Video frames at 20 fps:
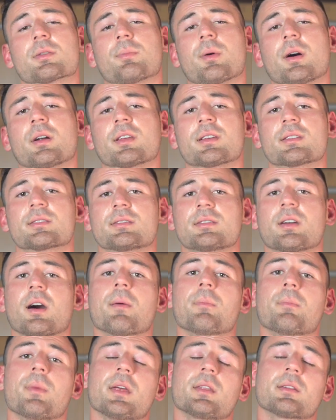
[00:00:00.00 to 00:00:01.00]
body is
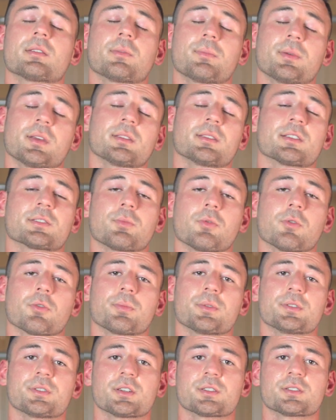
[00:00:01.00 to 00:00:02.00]
not meant to be in this poor
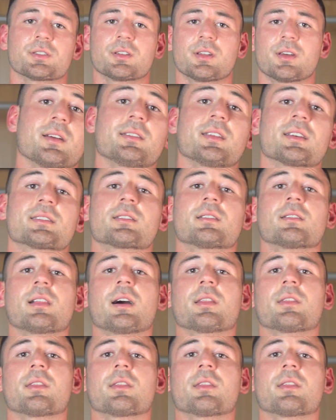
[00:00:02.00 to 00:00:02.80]
position. It doesn't allow